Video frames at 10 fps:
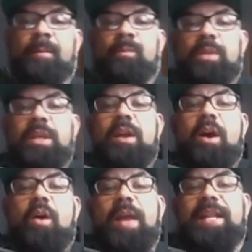
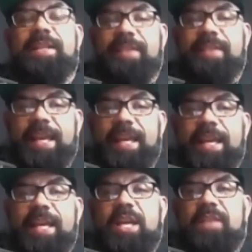And it's like,
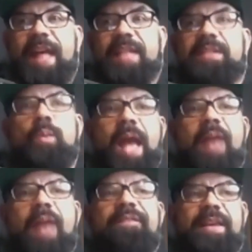that's the way I
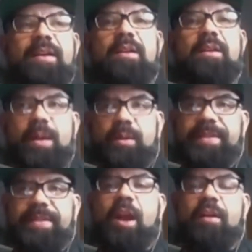feel like with
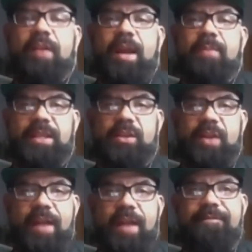CRMs. Like, you got
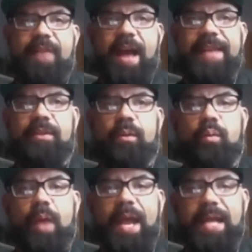to find the
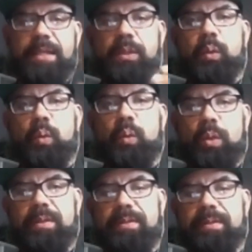right
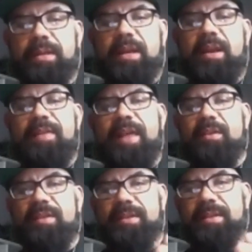tools that are
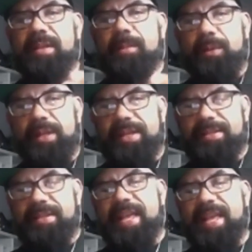the
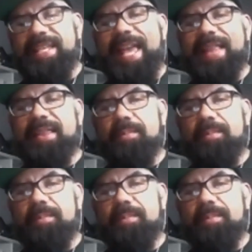simplest, that get them,